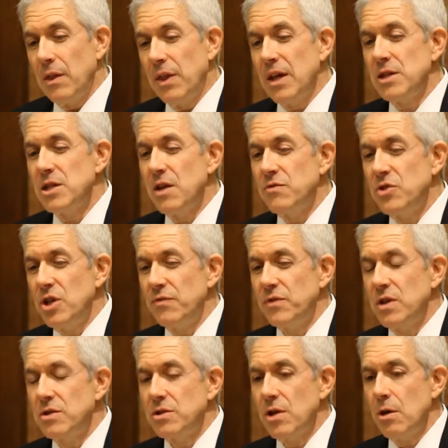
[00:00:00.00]
things have
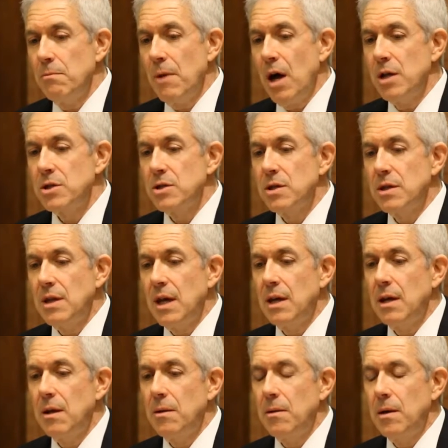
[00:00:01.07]
shifted so much
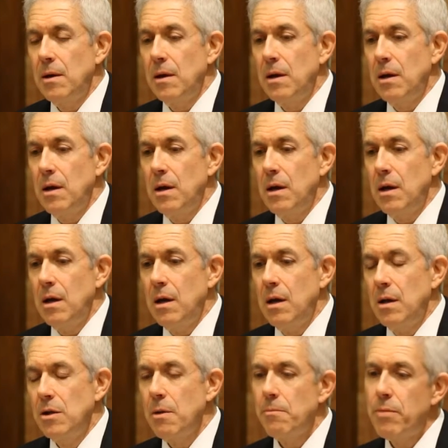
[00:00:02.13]
that
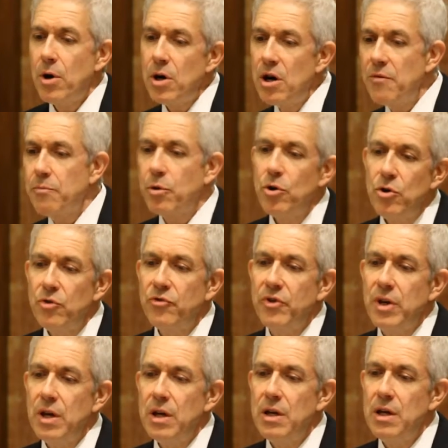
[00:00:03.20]
the burden of proof
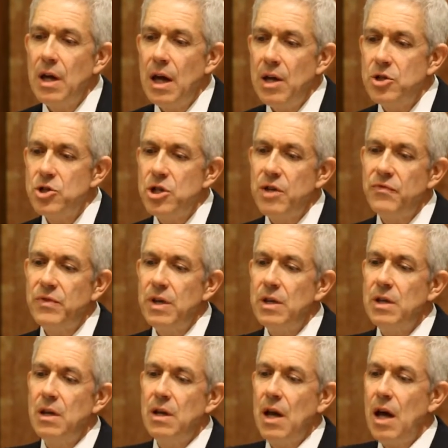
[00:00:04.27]
has
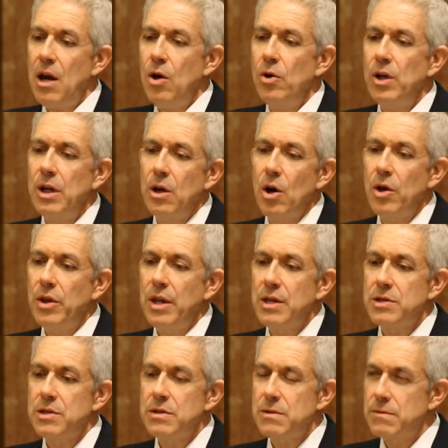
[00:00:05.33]
shifted not only on
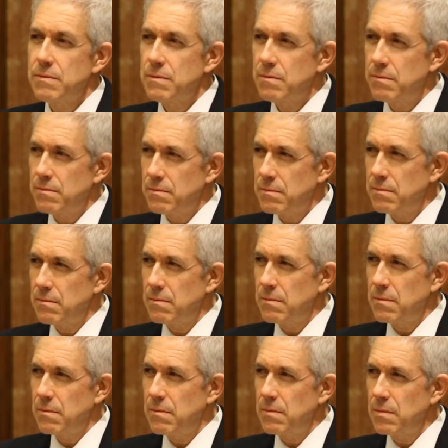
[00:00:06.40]
this
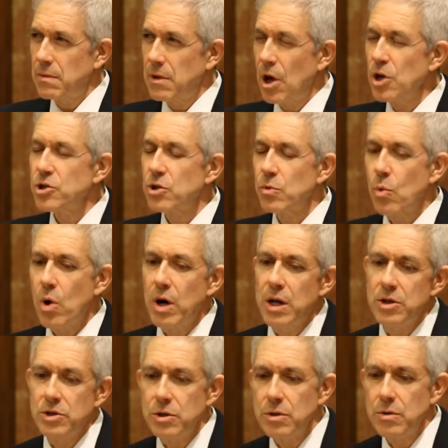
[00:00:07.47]
culture war
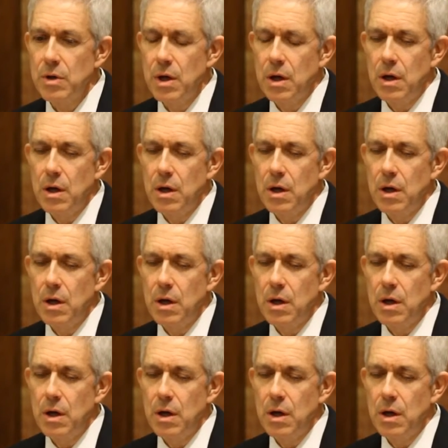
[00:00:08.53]
issue,